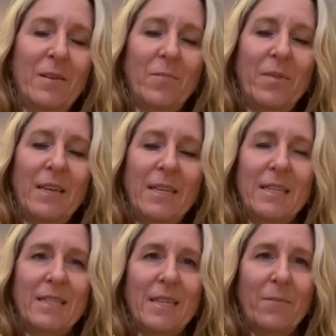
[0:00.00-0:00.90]

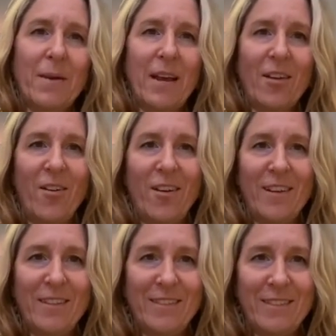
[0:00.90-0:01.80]
place it back
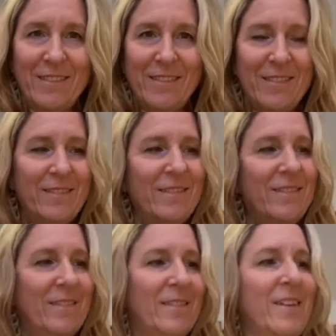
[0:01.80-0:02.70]
on,
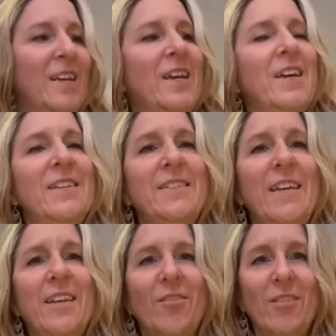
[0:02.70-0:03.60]

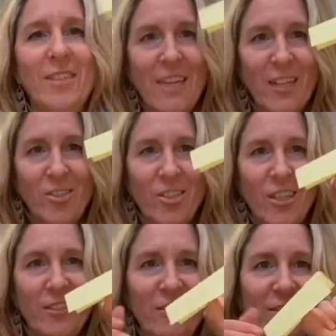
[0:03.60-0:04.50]
take your
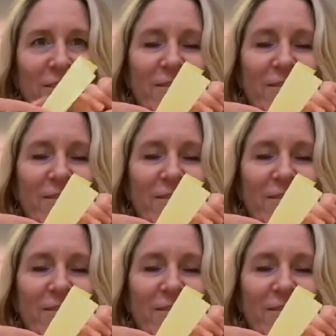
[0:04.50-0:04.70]
intention,